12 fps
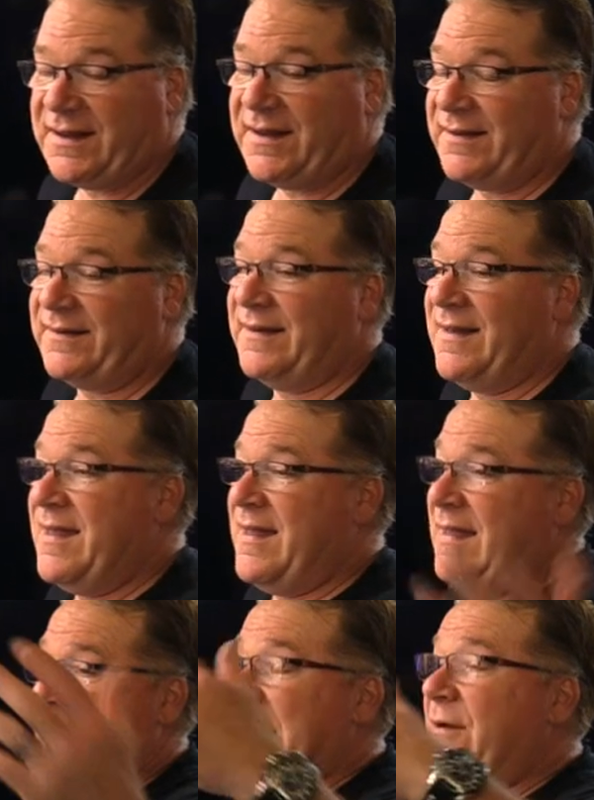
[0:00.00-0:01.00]
Uh,
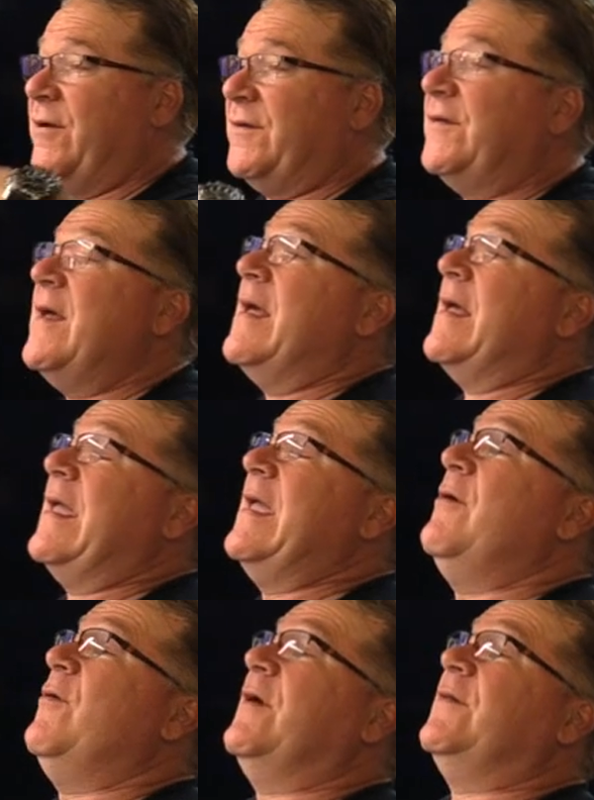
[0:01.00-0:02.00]
he was
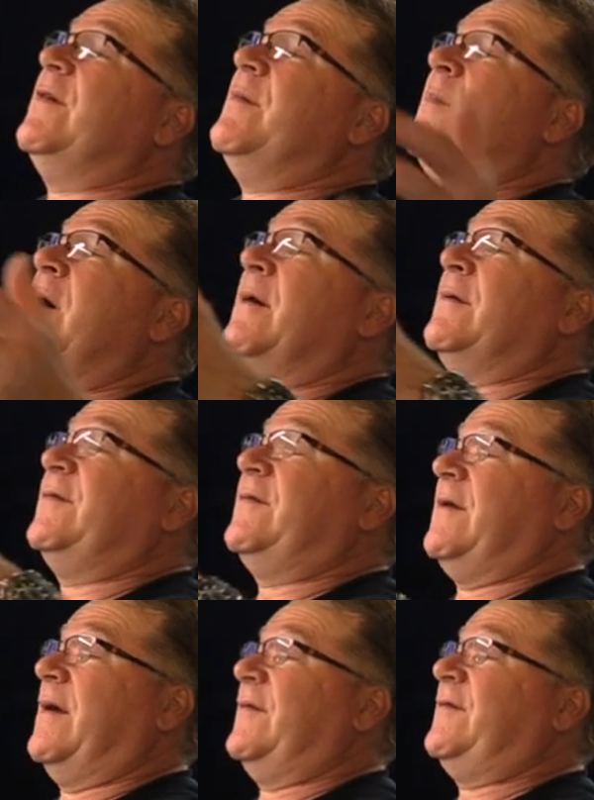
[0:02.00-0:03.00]
he was
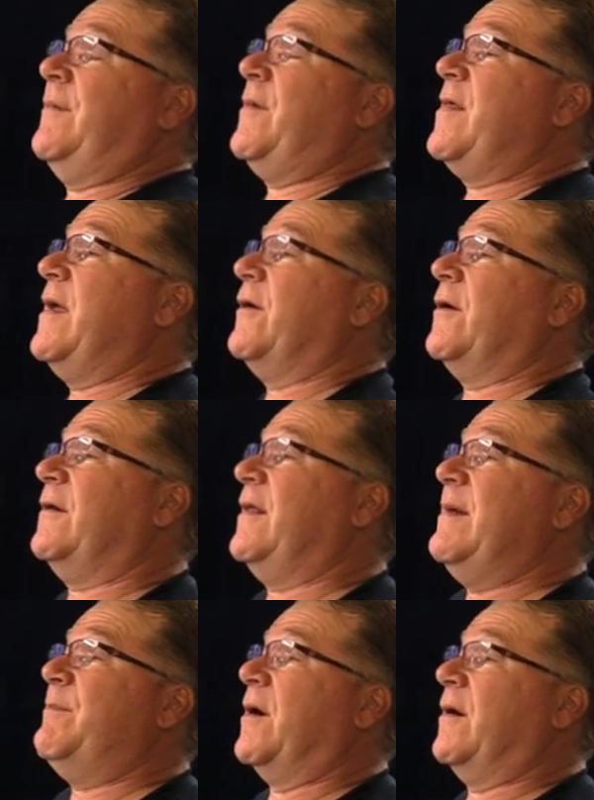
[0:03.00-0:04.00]
amongst uh, some of the
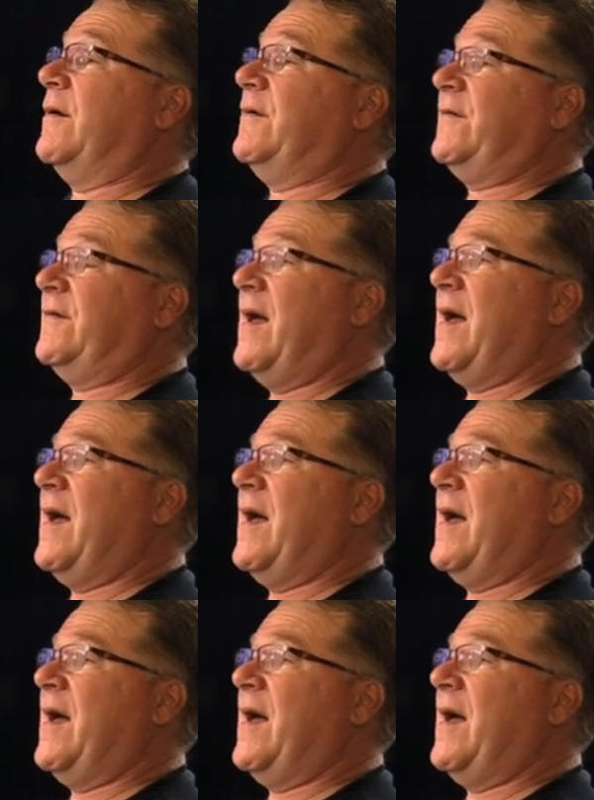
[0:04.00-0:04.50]
early birds.